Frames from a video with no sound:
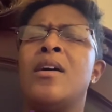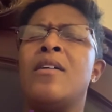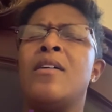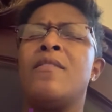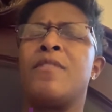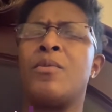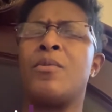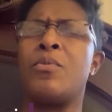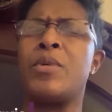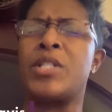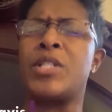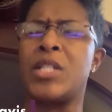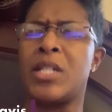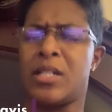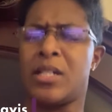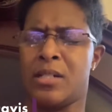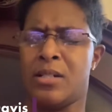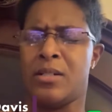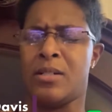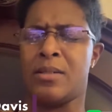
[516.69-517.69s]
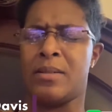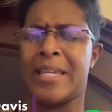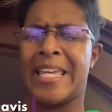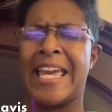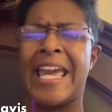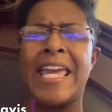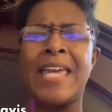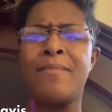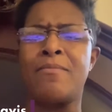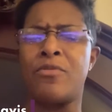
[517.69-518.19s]
from which it come,
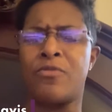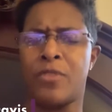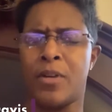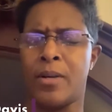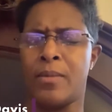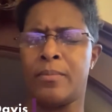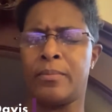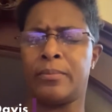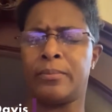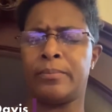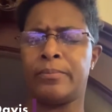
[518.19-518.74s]
came from.